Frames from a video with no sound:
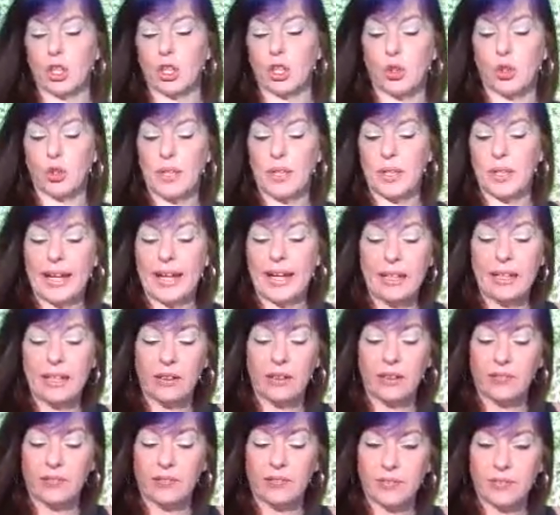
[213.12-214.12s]
they're
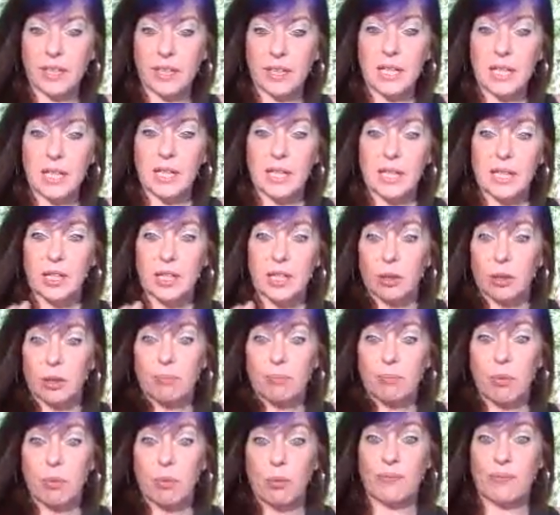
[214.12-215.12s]
creative. They're
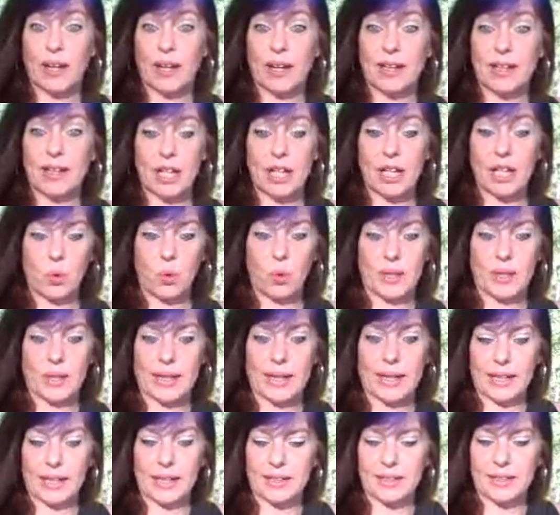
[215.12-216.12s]
motivated. They go
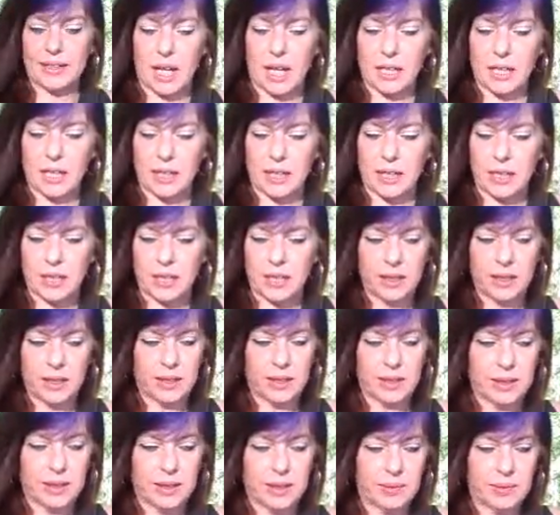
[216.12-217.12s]
get it done.
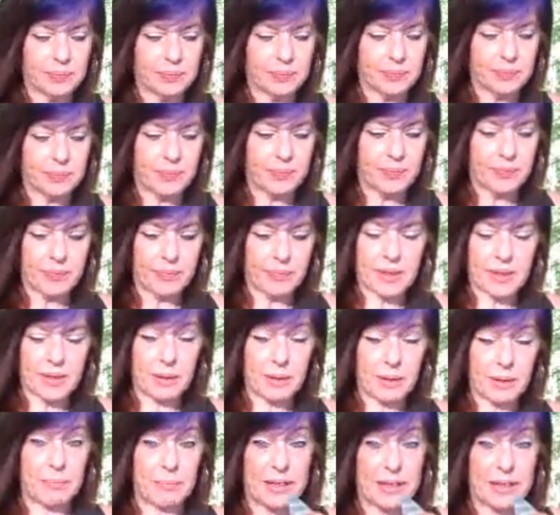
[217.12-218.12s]

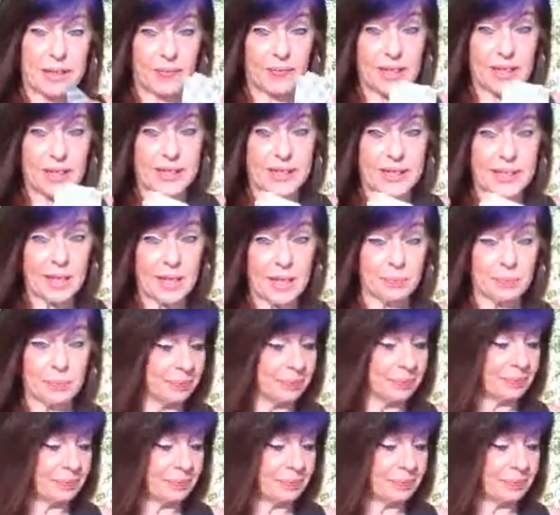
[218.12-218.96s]
But they were face down.